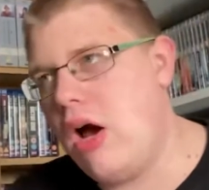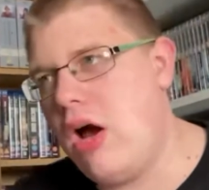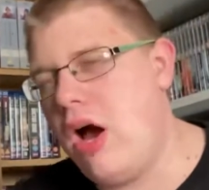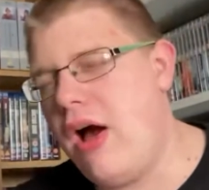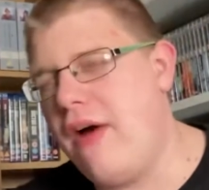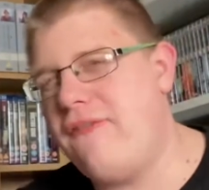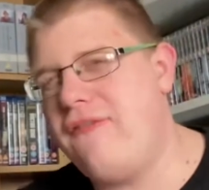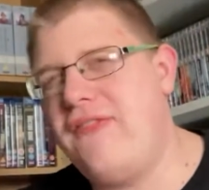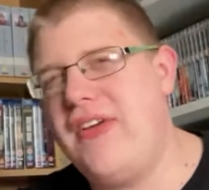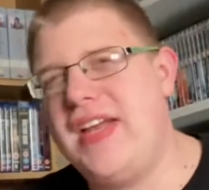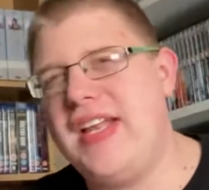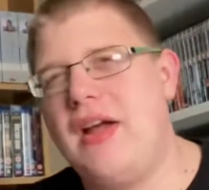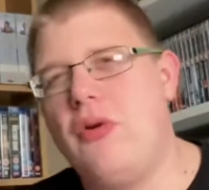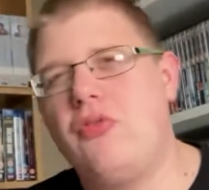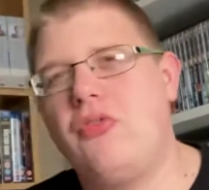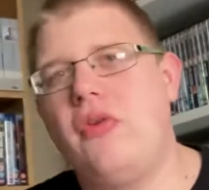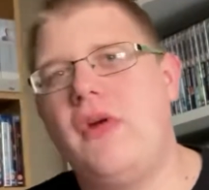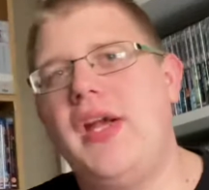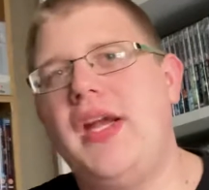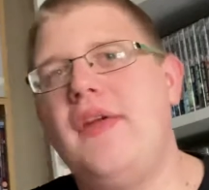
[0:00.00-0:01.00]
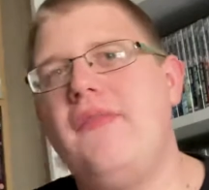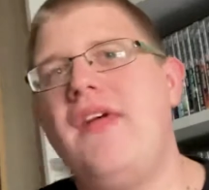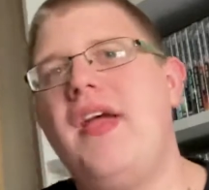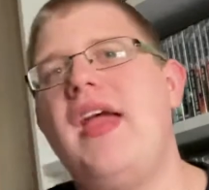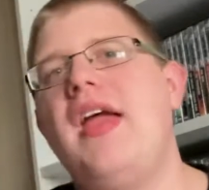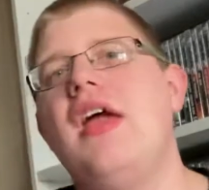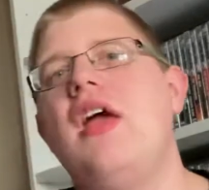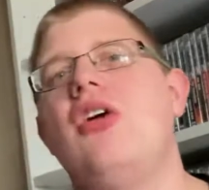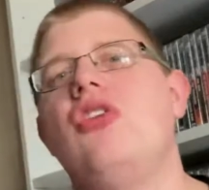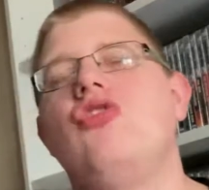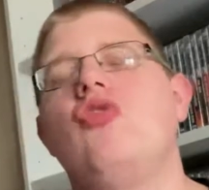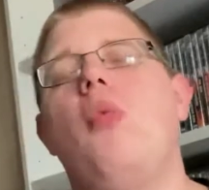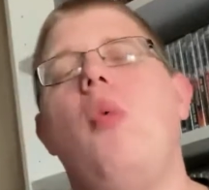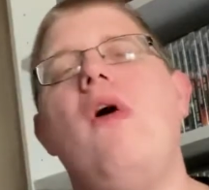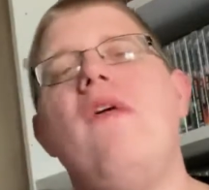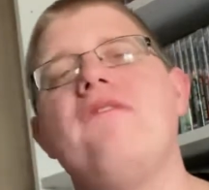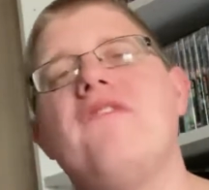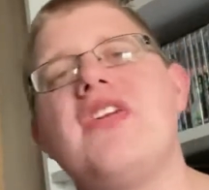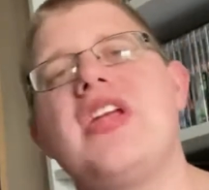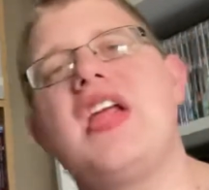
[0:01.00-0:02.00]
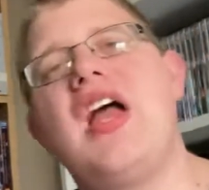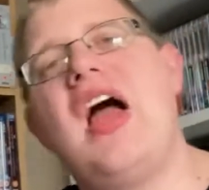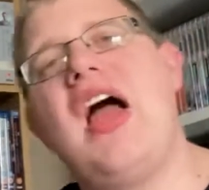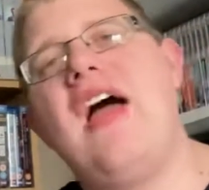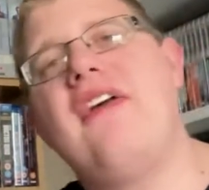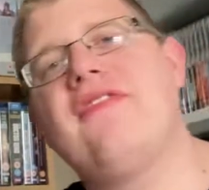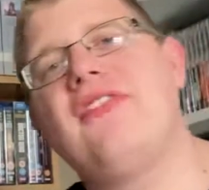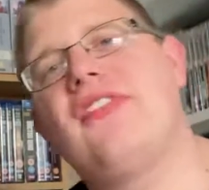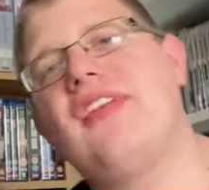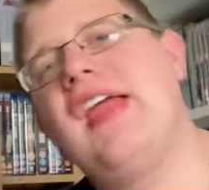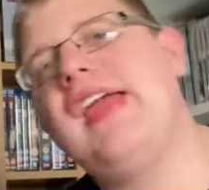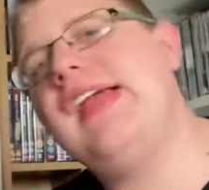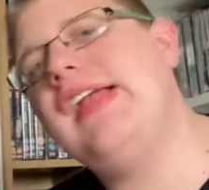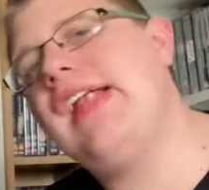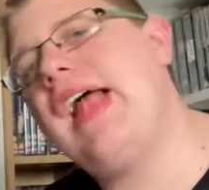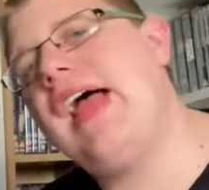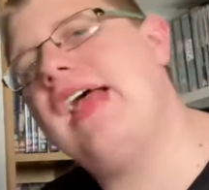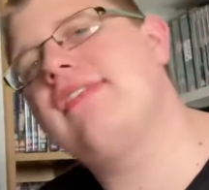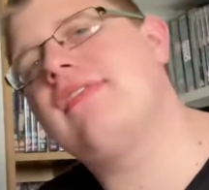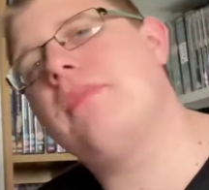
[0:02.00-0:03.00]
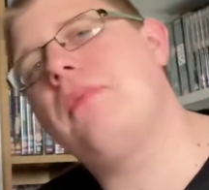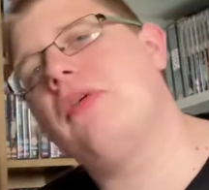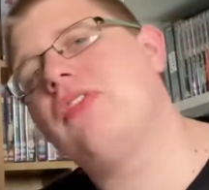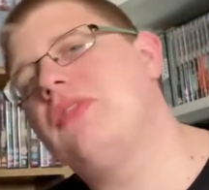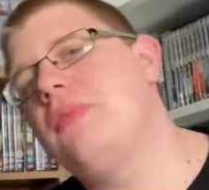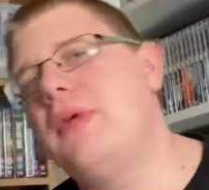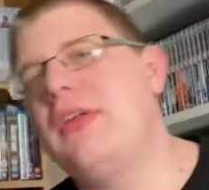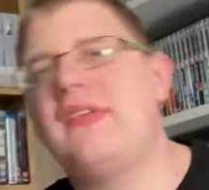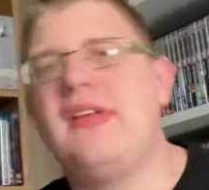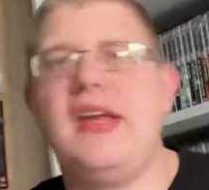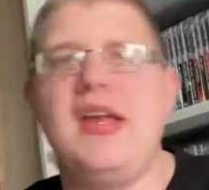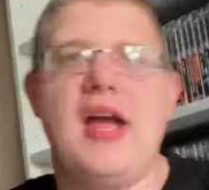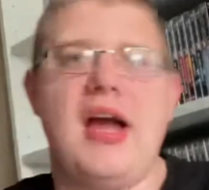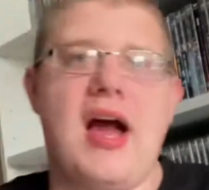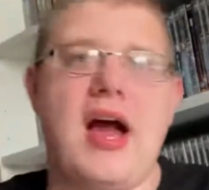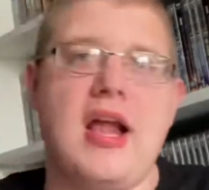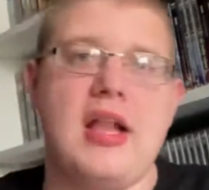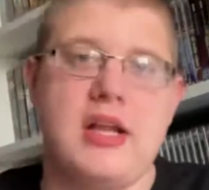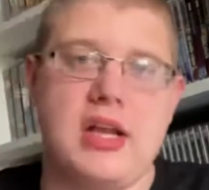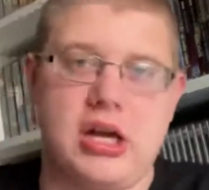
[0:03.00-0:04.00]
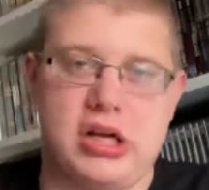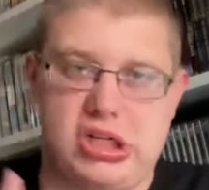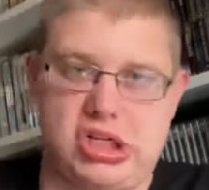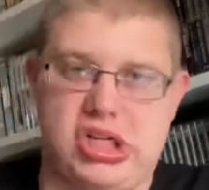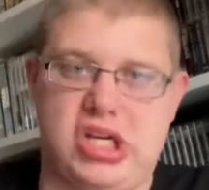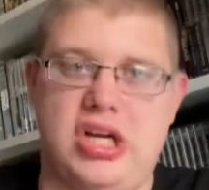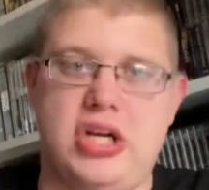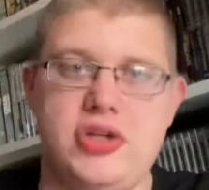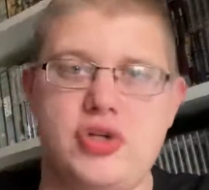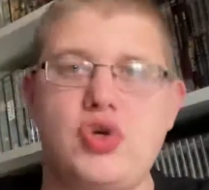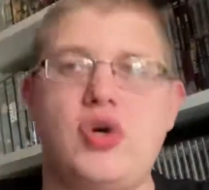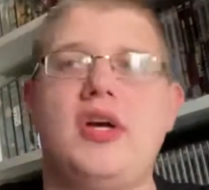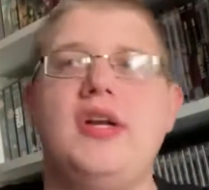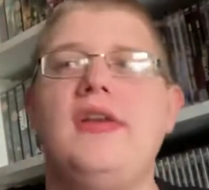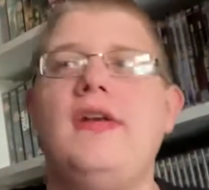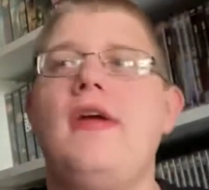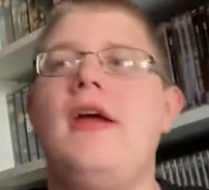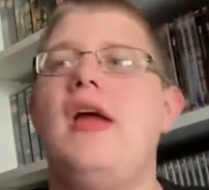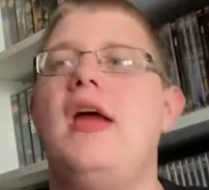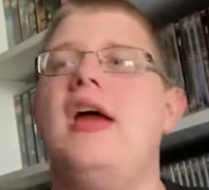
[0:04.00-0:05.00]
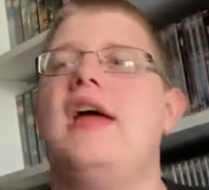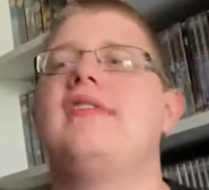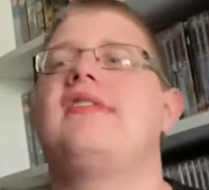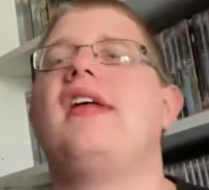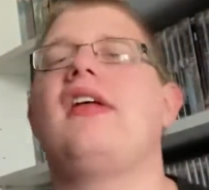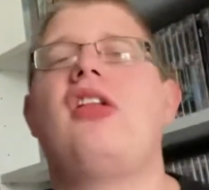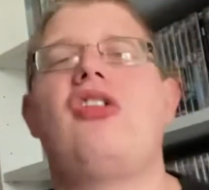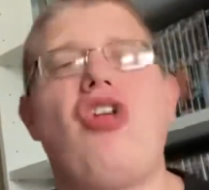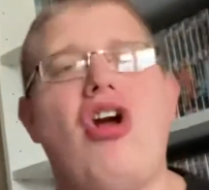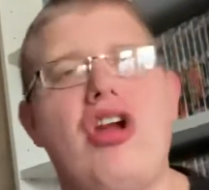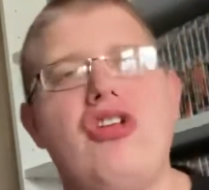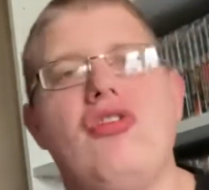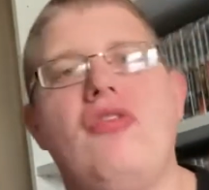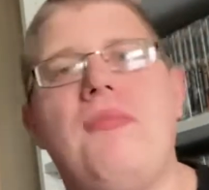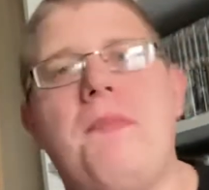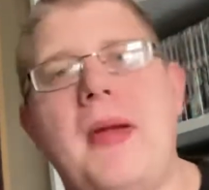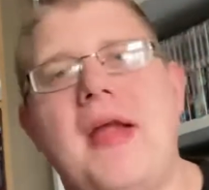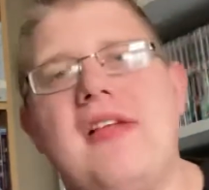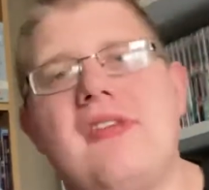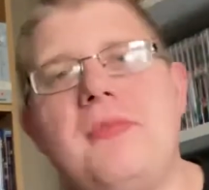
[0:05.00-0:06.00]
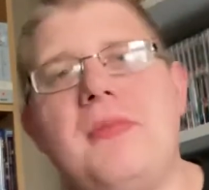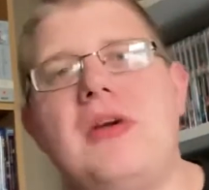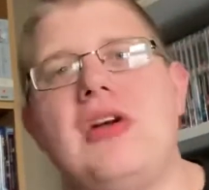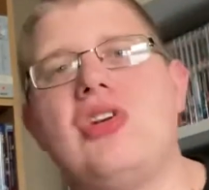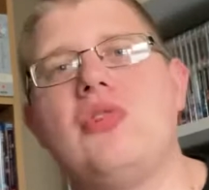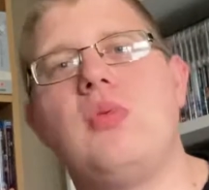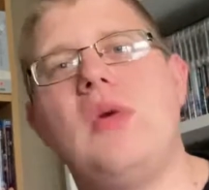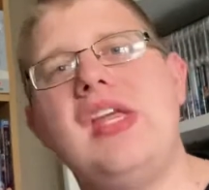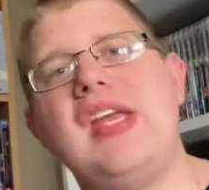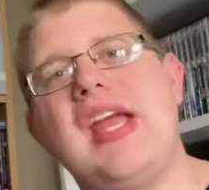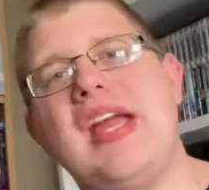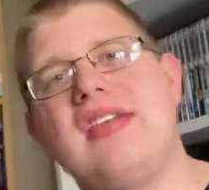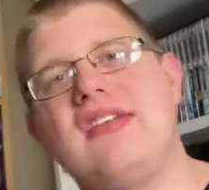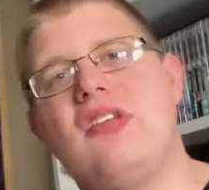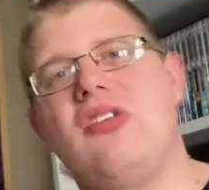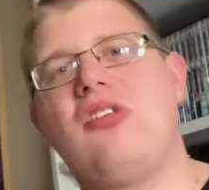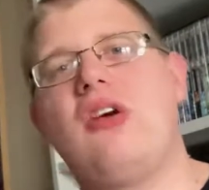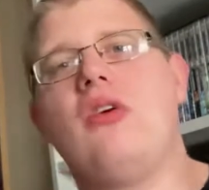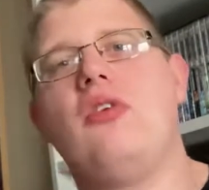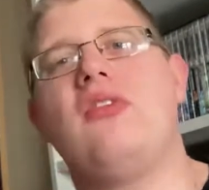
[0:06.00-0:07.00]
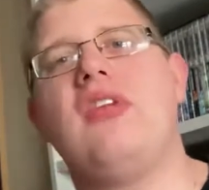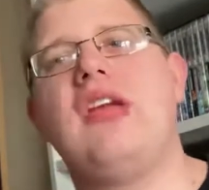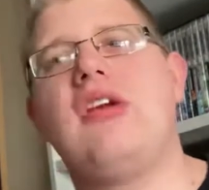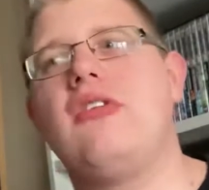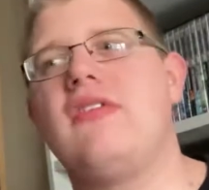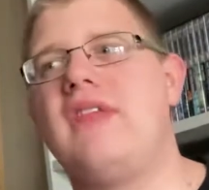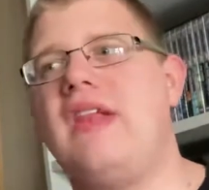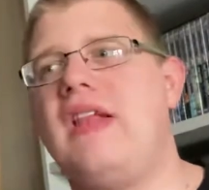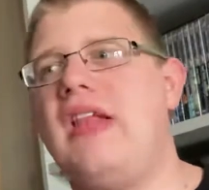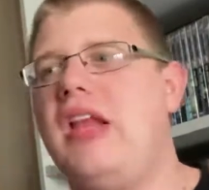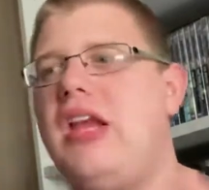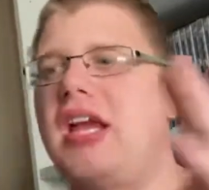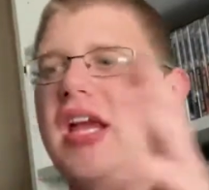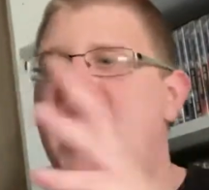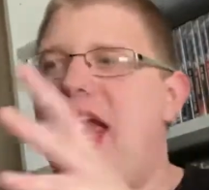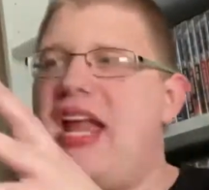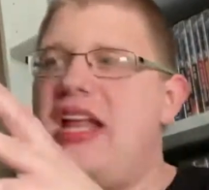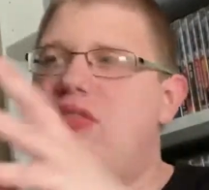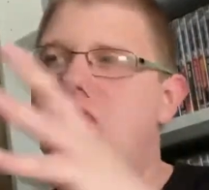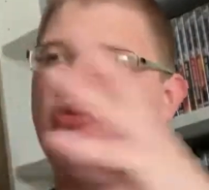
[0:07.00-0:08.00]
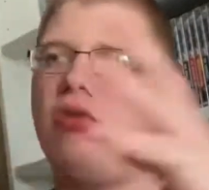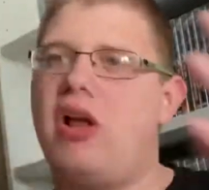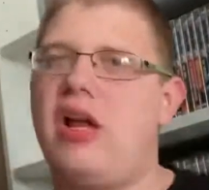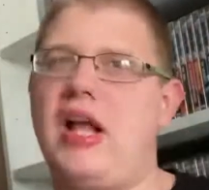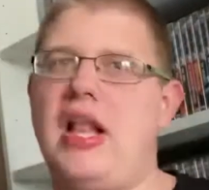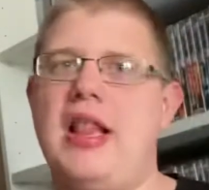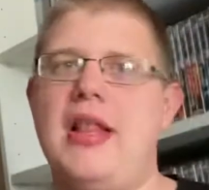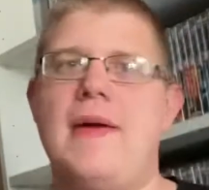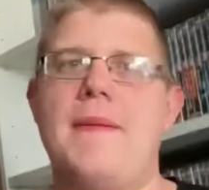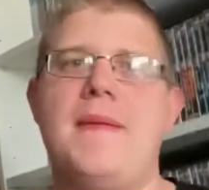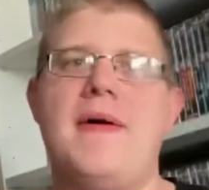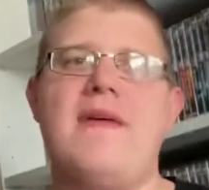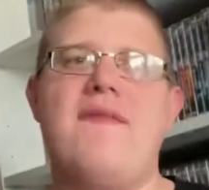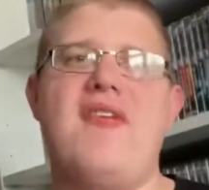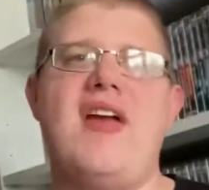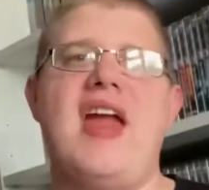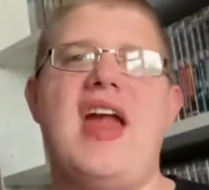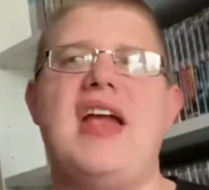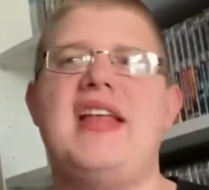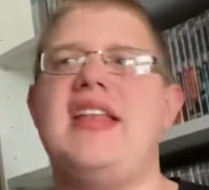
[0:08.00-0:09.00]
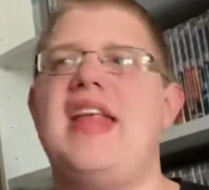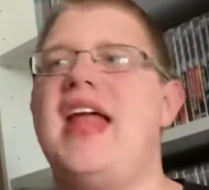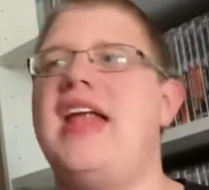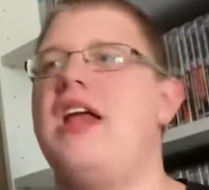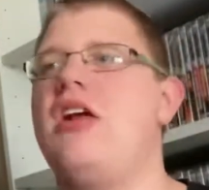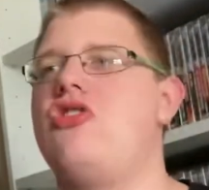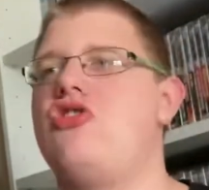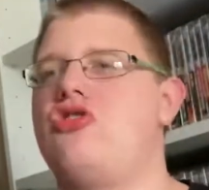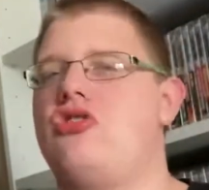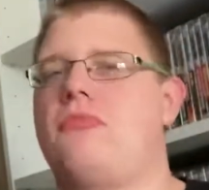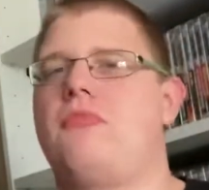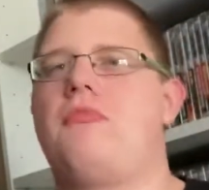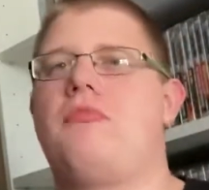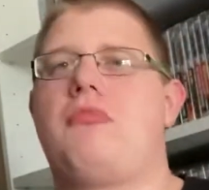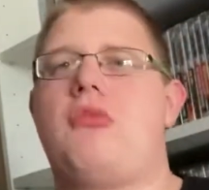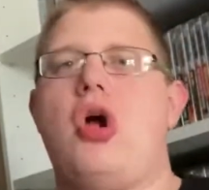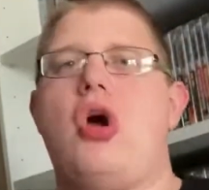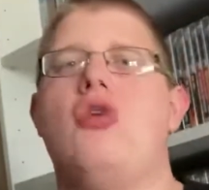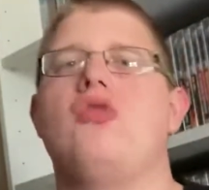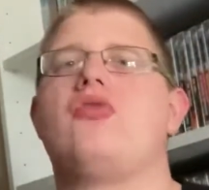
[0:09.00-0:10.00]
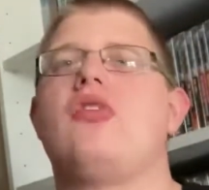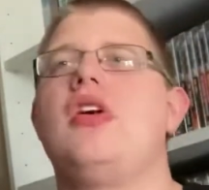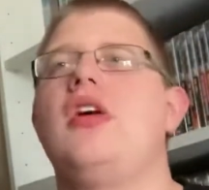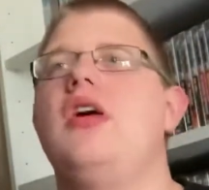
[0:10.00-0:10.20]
I think that was no need of it. The one thing I have to say that is a possibility I actually enjoyed is the title bits, because when you get into the title sequence and then you get into like a little bit of it and then it just goes